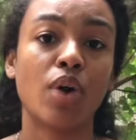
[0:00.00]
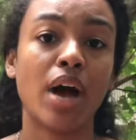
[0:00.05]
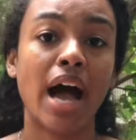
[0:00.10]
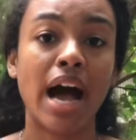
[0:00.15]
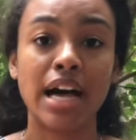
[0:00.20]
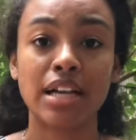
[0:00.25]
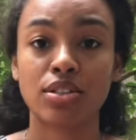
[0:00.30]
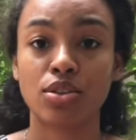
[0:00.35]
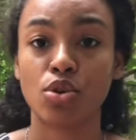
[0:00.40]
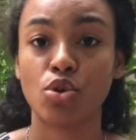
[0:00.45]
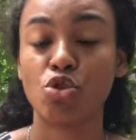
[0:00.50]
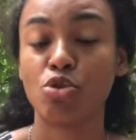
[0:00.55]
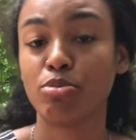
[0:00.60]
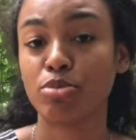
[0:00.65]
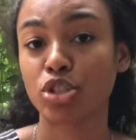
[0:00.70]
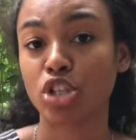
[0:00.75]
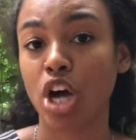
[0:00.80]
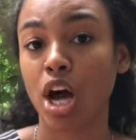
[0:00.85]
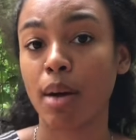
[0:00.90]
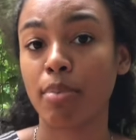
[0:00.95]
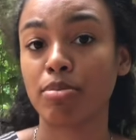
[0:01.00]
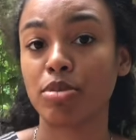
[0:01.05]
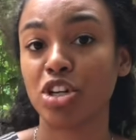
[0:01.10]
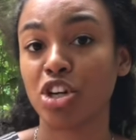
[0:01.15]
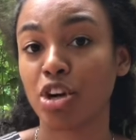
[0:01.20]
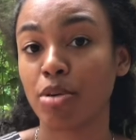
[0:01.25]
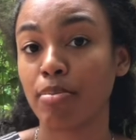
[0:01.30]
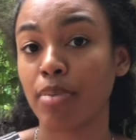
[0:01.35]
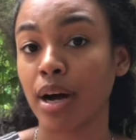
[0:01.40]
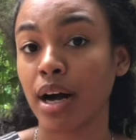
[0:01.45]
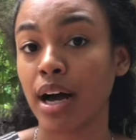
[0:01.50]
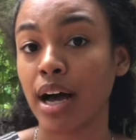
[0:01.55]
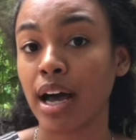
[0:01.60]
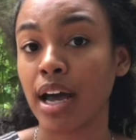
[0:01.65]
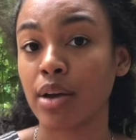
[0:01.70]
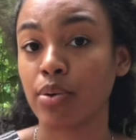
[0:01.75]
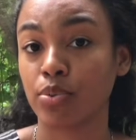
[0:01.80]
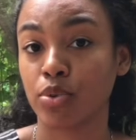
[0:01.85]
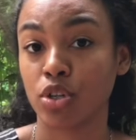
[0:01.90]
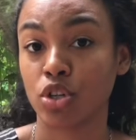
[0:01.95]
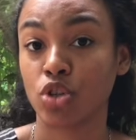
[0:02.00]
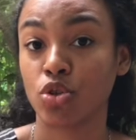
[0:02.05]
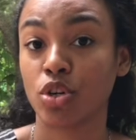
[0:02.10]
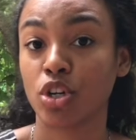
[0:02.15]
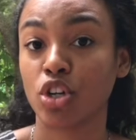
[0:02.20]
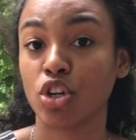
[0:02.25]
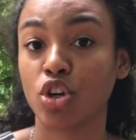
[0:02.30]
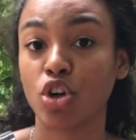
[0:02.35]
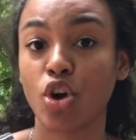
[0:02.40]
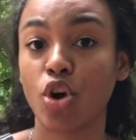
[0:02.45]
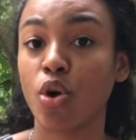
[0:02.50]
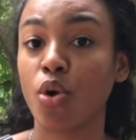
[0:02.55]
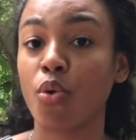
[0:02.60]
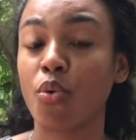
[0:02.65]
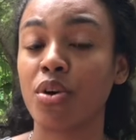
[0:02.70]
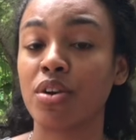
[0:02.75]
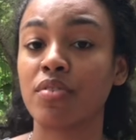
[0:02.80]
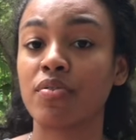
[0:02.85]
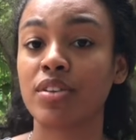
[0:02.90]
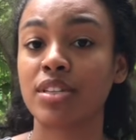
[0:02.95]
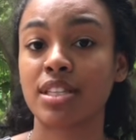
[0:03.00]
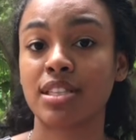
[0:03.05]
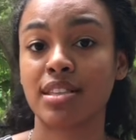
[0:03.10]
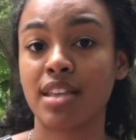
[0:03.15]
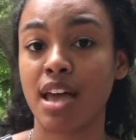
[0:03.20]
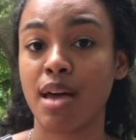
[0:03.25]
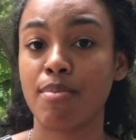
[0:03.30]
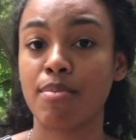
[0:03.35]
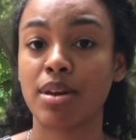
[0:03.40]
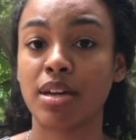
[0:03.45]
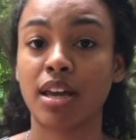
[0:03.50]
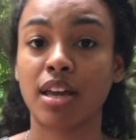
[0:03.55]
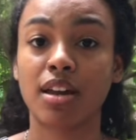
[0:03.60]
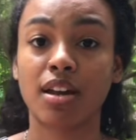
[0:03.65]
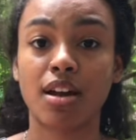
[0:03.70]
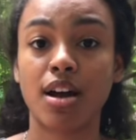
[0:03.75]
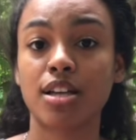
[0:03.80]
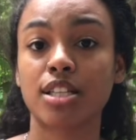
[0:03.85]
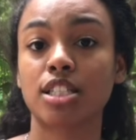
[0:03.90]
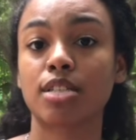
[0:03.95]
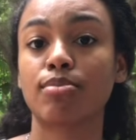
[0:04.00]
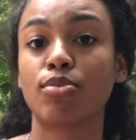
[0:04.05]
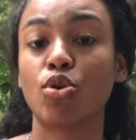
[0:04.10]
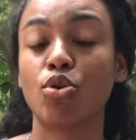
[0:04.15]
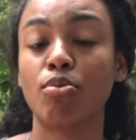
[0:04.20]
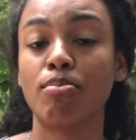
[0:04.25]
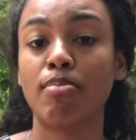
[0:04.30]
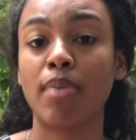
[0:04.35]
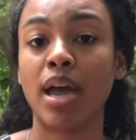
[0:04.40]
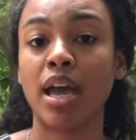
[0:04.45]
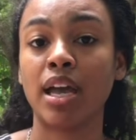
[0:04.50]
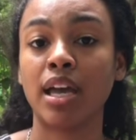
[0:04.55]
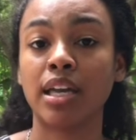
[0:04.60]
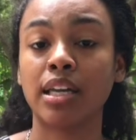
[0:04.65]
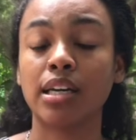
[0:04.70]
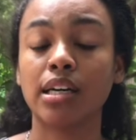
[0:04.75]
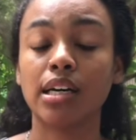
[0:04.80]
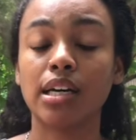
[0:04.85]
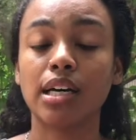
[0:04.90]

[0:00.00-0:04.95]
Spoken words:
has a hoop shop nearby where you can go and visit them and get a custom hoop made,